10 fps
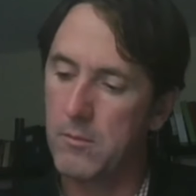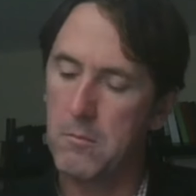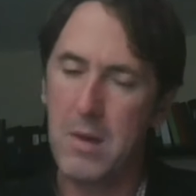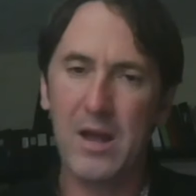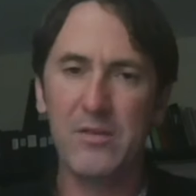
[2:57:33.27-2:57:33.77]

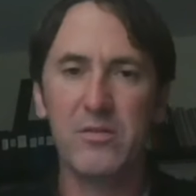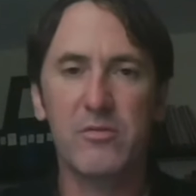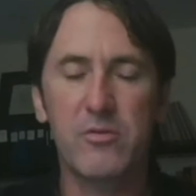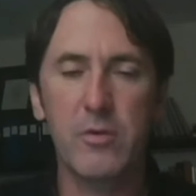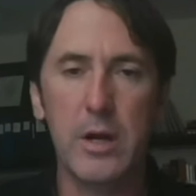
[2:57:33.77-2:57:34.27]

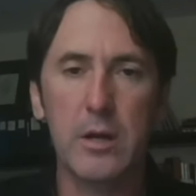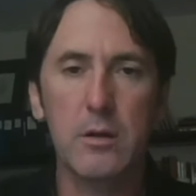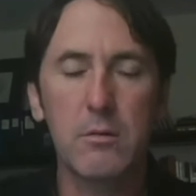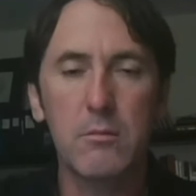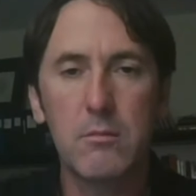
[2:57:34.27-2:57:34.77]
Massive trade,
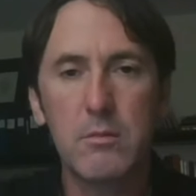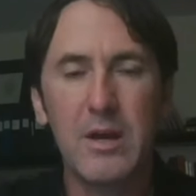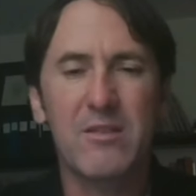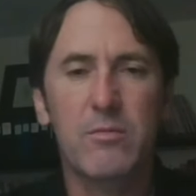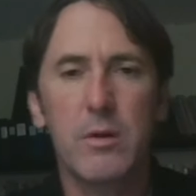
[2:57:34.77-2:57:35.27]

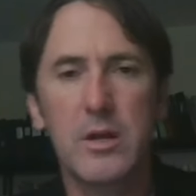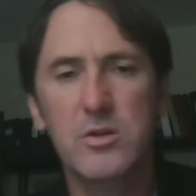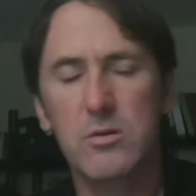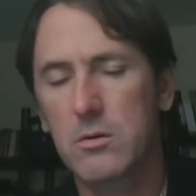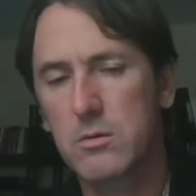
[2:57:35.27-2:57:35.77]

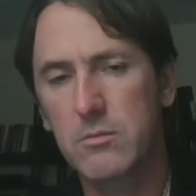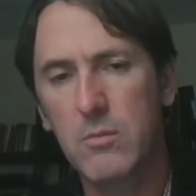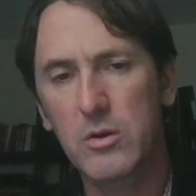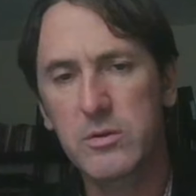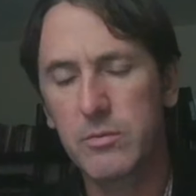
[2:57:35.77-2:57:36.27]
exponential, or
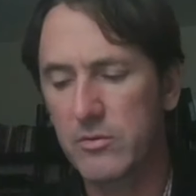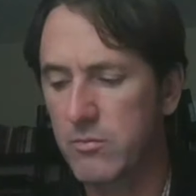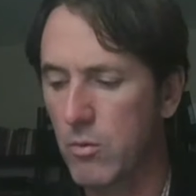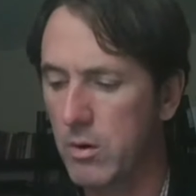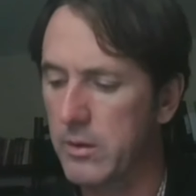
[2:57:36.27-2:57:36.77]
multiples
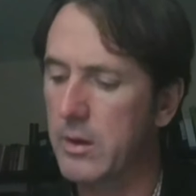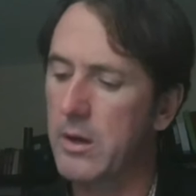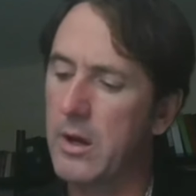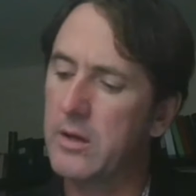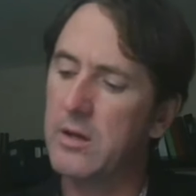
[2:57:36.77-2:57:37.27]
more
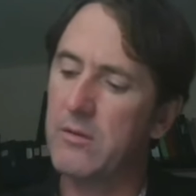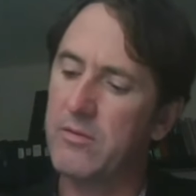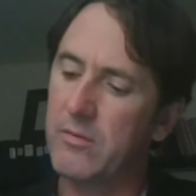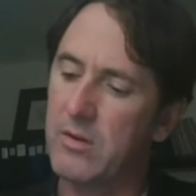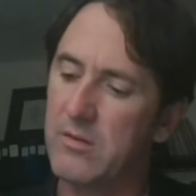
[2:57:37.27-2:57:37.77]
than
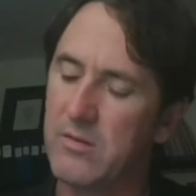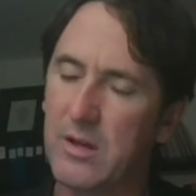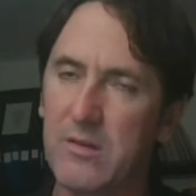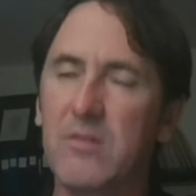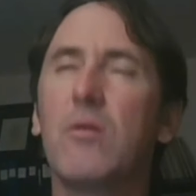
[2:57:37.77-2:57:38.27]

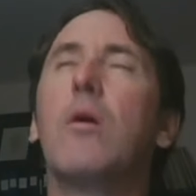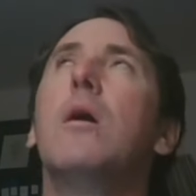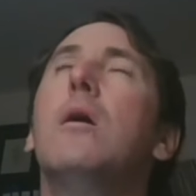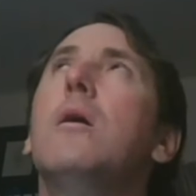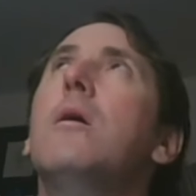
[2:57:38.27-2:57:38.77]
1956. So
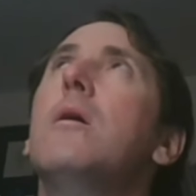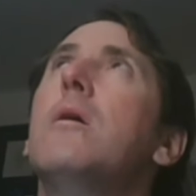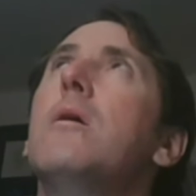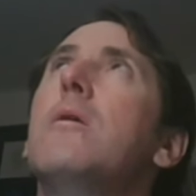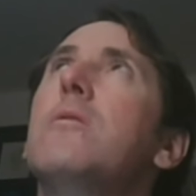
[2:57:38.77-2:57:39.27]

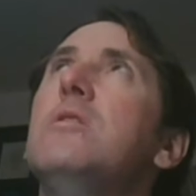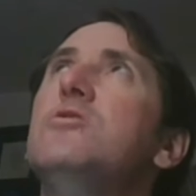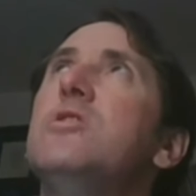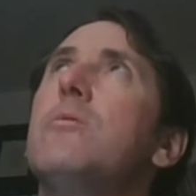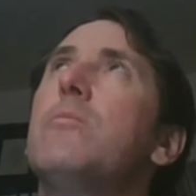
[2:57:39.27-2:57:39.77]
the
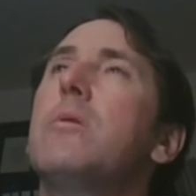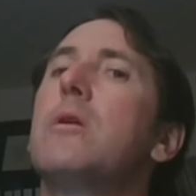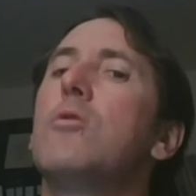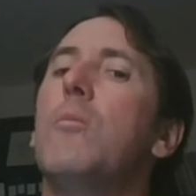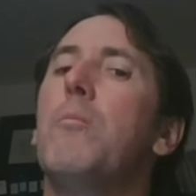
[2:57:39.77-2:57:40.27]

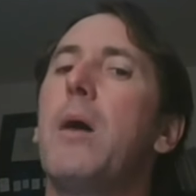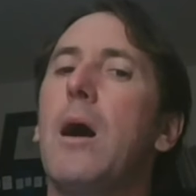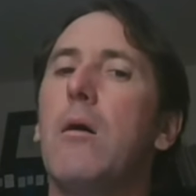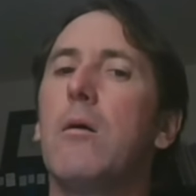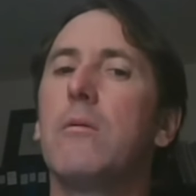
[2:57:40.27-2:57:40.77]
geopolitical
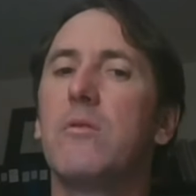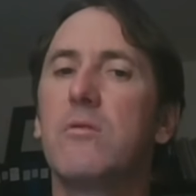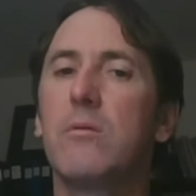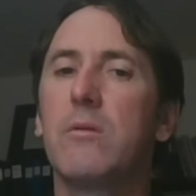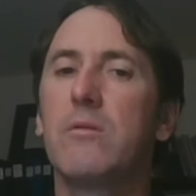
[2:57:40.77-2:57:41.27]
power of the
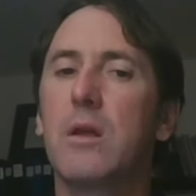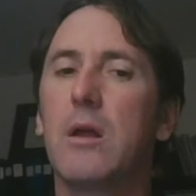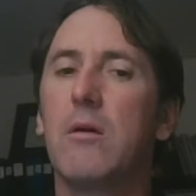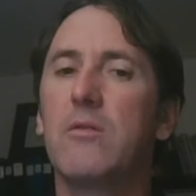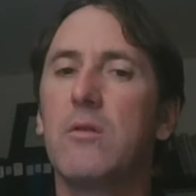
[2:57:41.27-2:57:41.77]
Suez
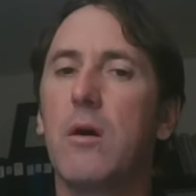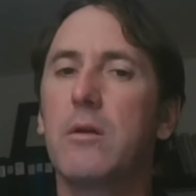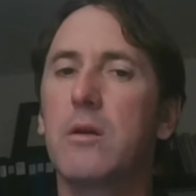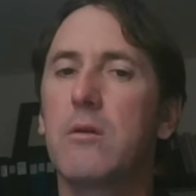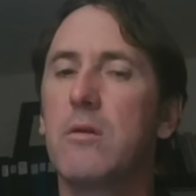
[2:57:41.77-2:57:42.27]
Canal has
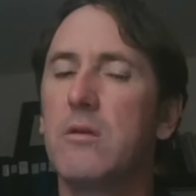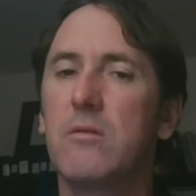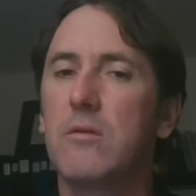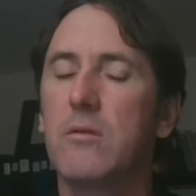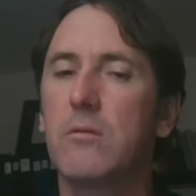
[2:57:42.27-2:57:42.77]
not
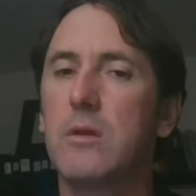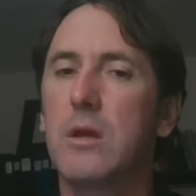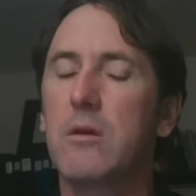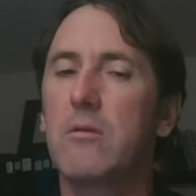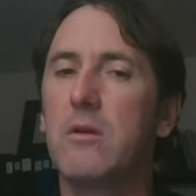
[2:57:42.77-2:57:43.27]
decreased, it's only
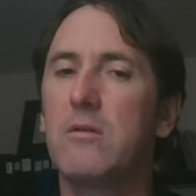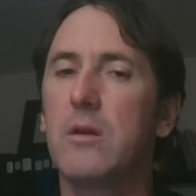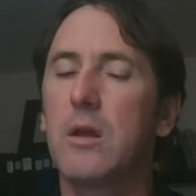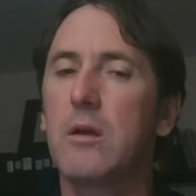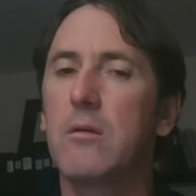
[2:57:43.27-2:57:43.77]
increased
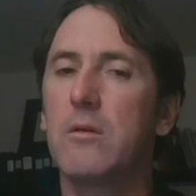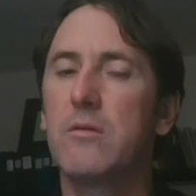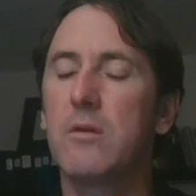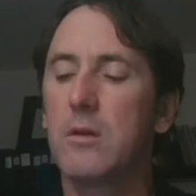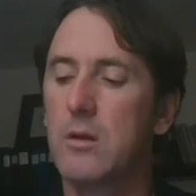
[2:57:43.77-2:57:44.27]
and increased.